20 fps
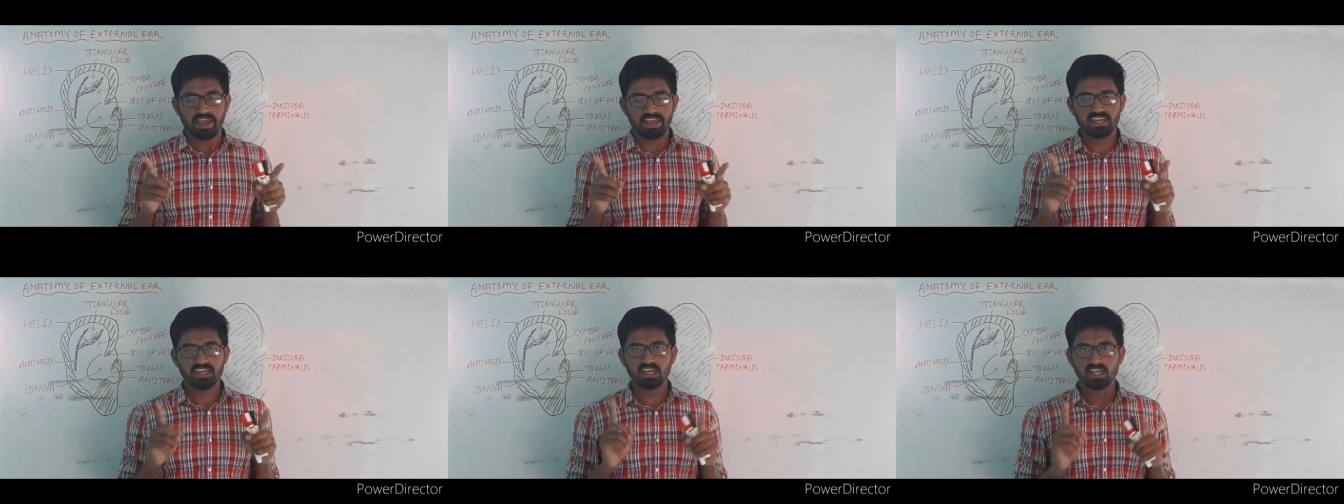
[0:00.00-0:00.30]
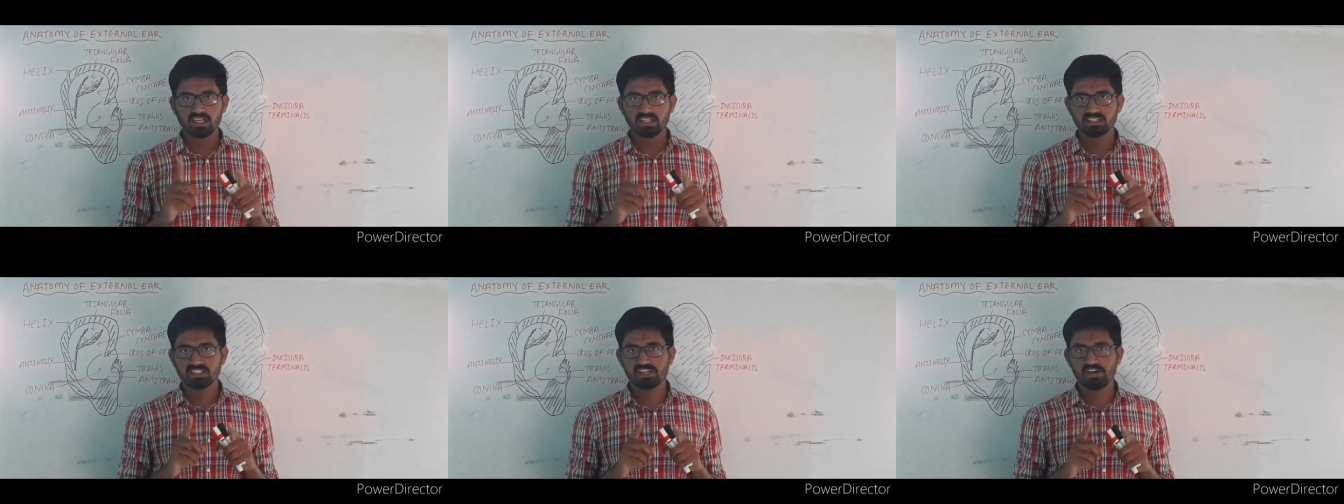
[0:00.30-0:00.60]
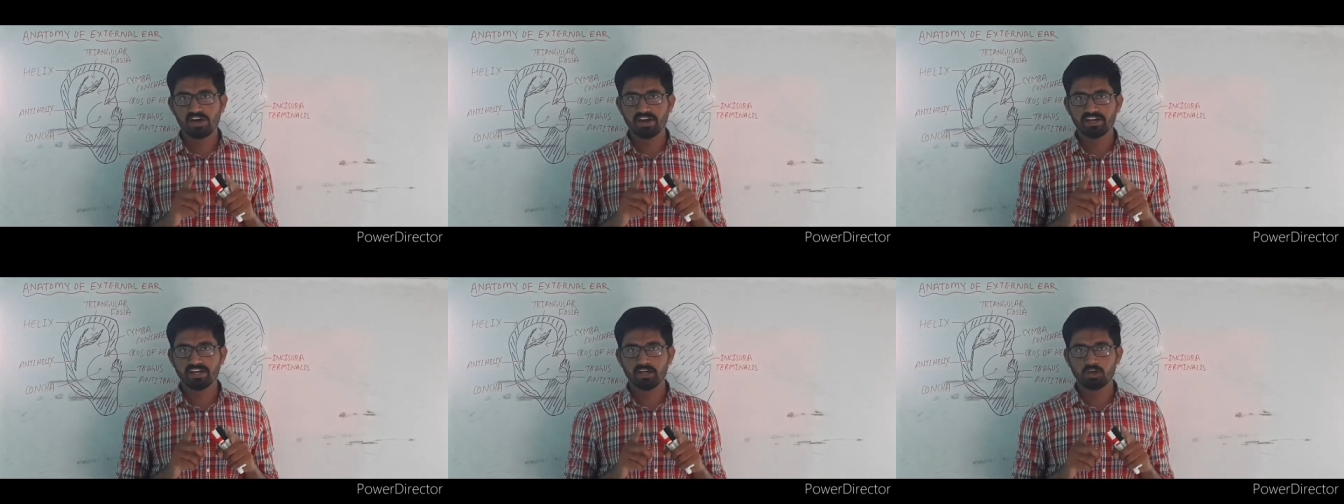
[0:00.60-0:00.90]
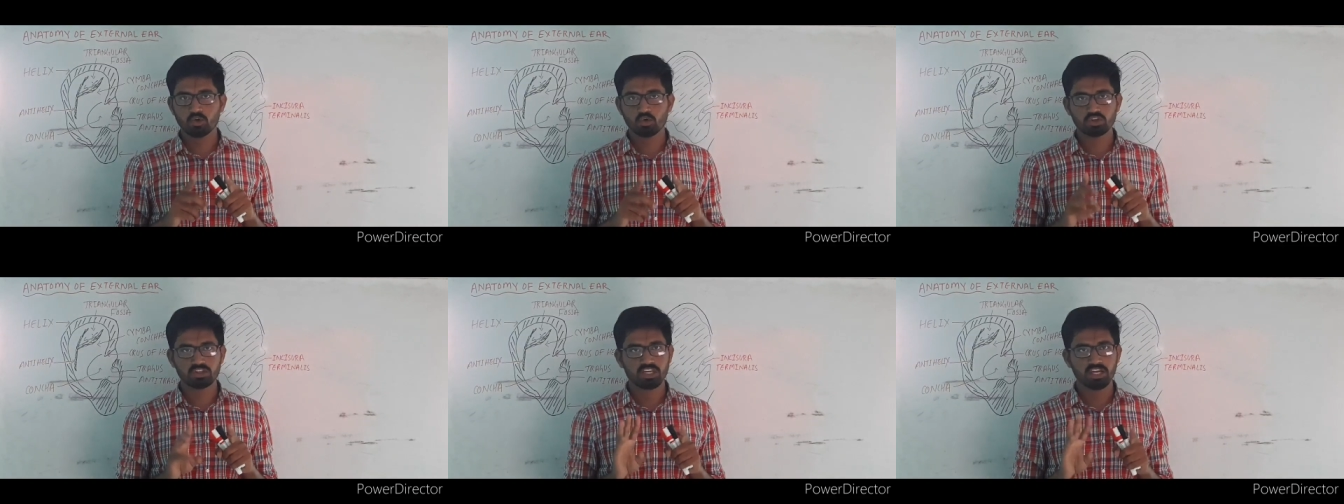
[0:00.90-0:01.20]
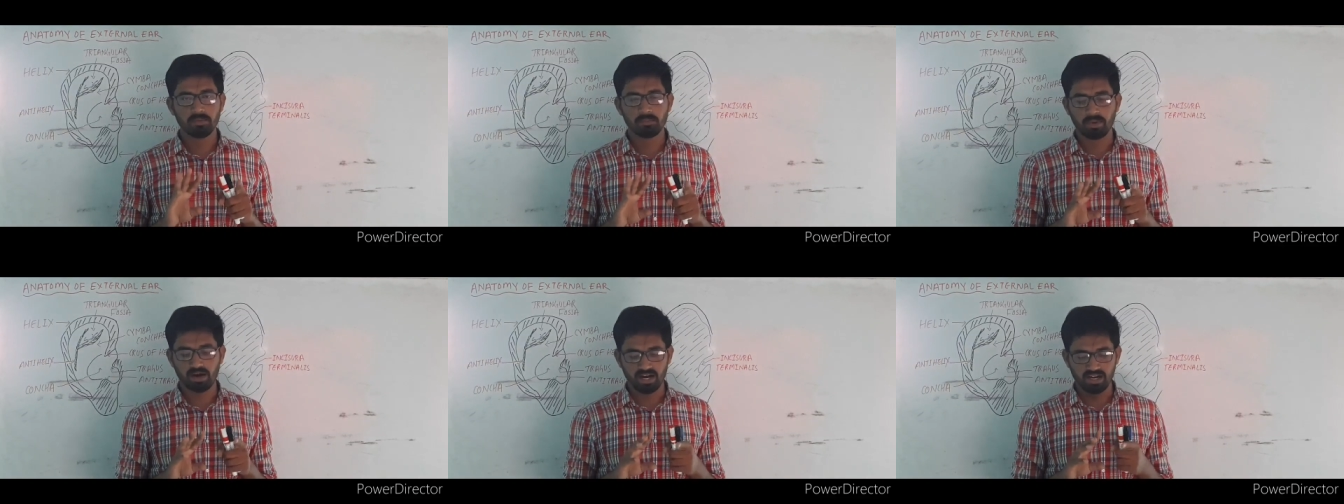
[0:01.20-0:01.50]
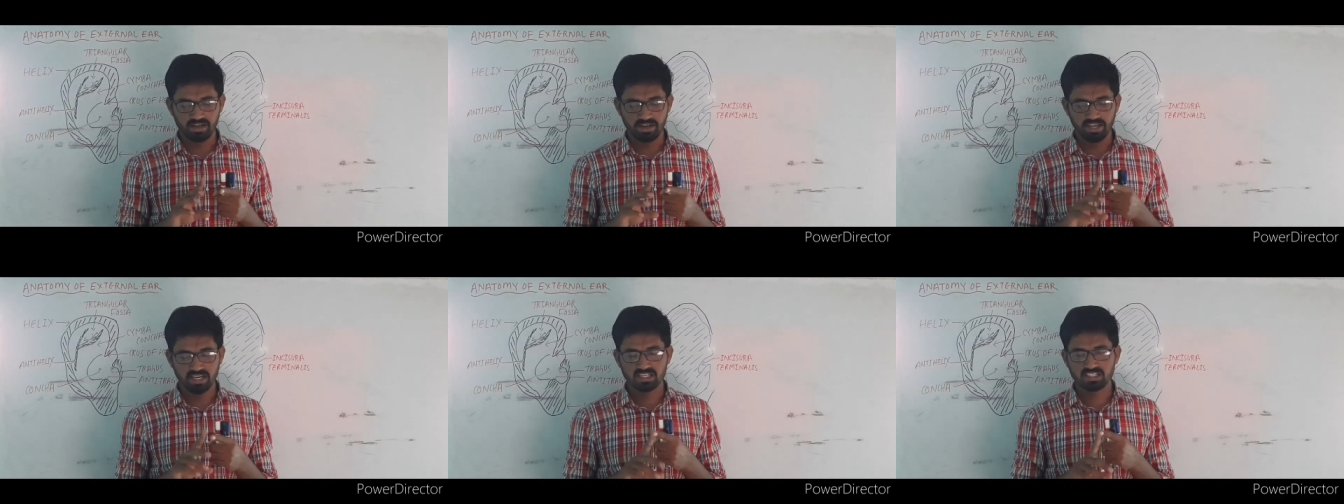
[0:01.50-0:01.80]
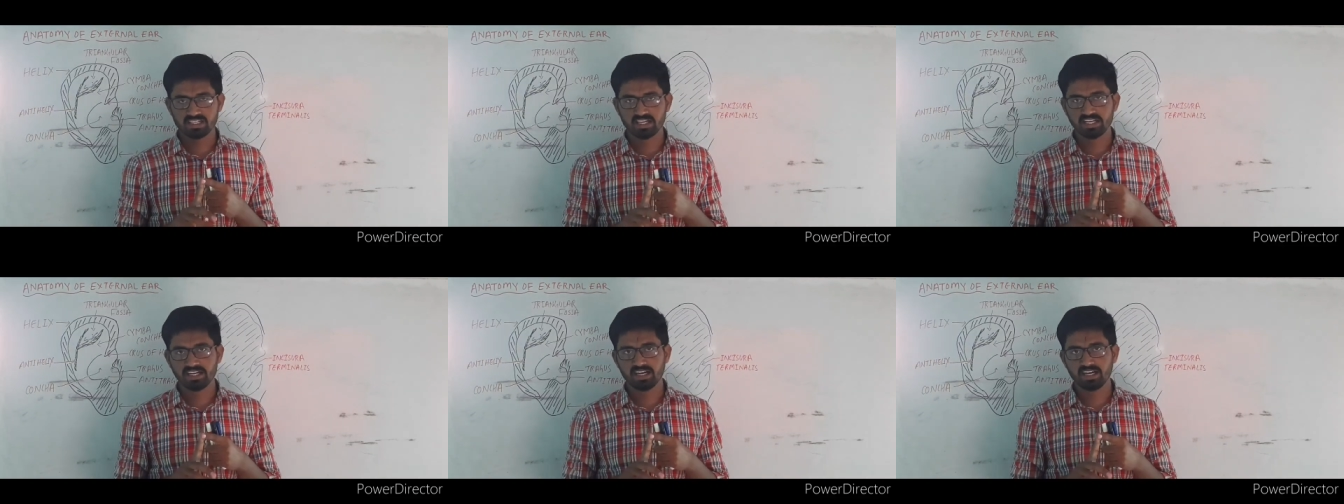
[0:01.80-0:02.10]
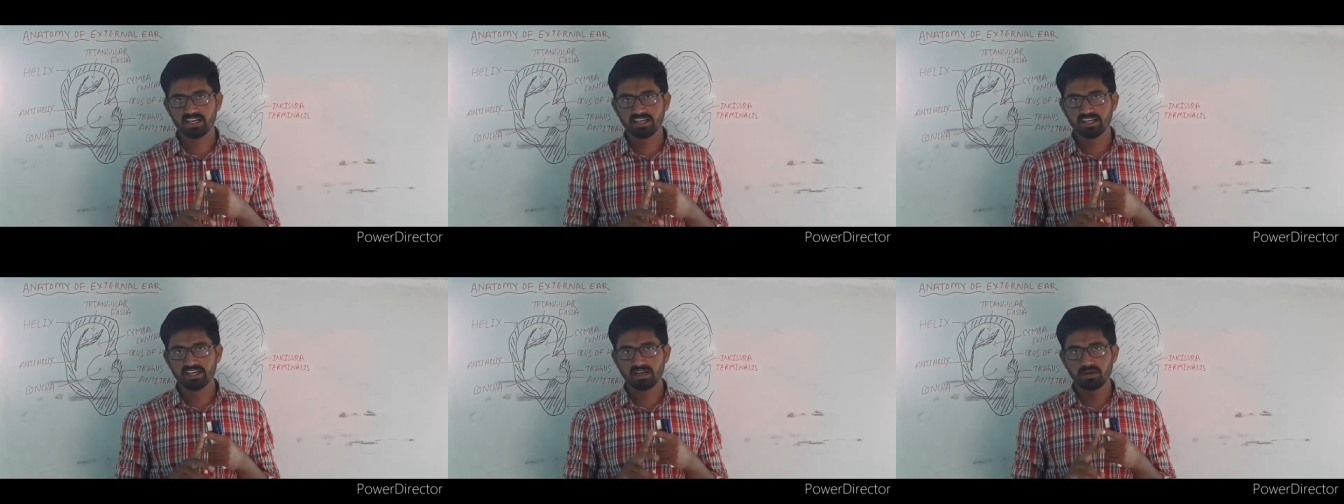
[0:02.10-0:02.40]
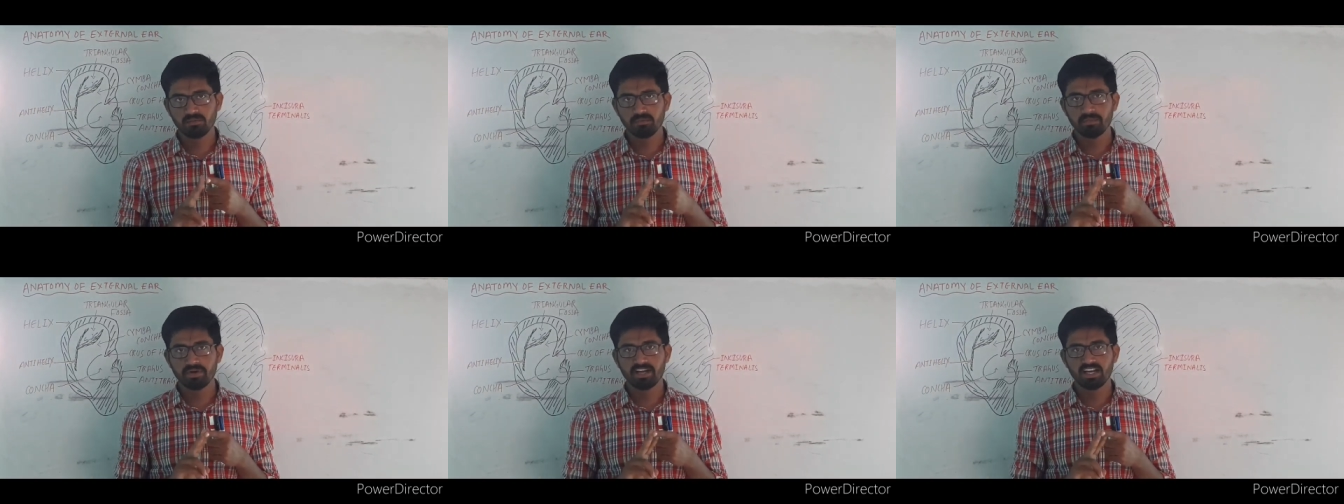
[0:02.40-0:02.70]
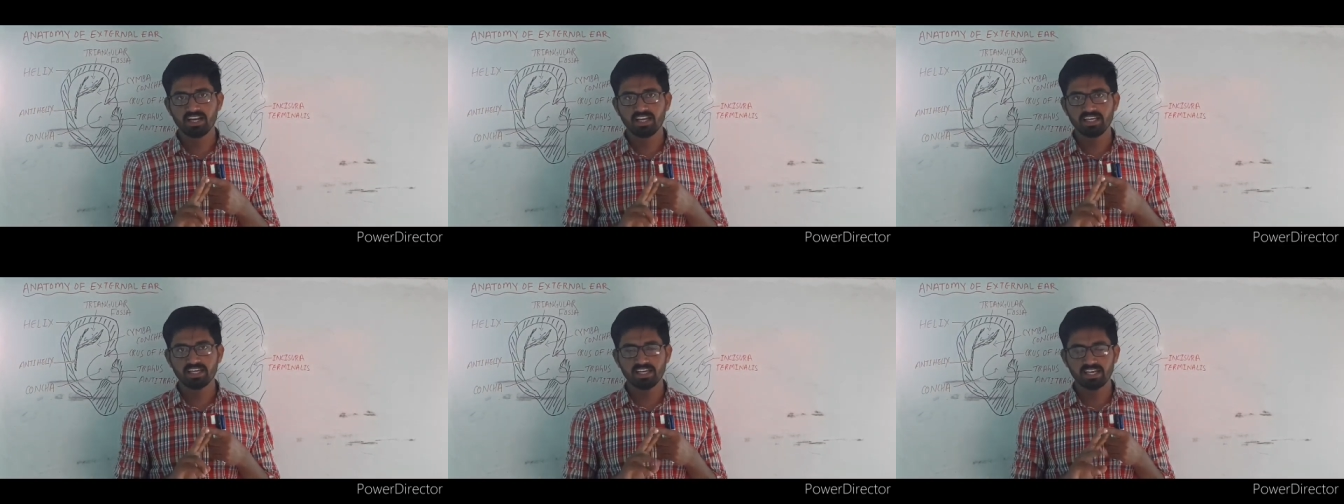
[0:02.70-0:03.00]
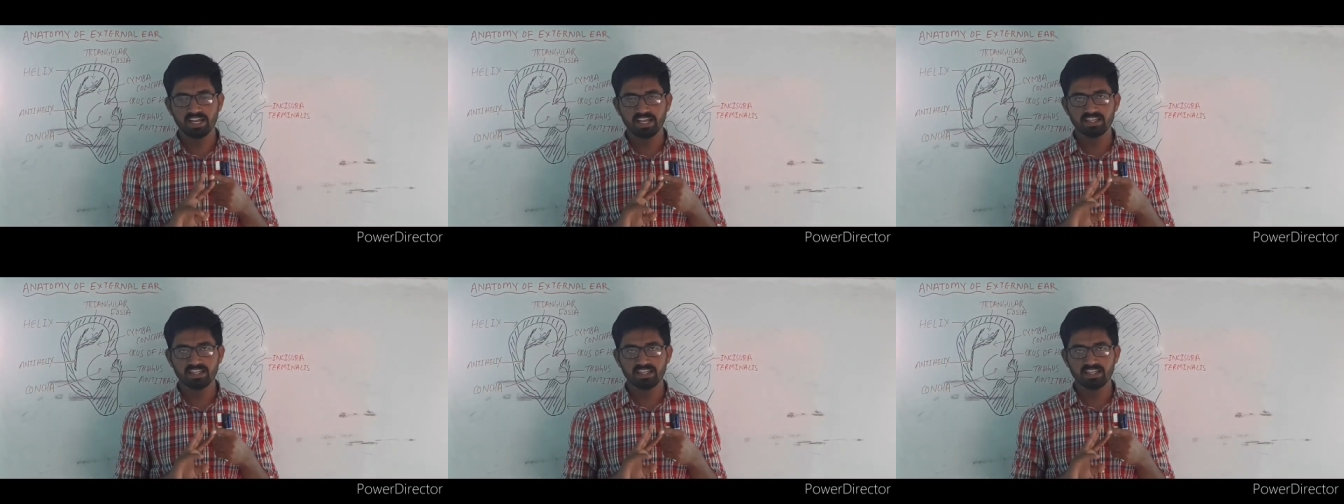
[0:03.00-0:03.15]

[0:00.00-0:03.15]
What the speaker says: Ear is divided into three parts: external ear, middle ear,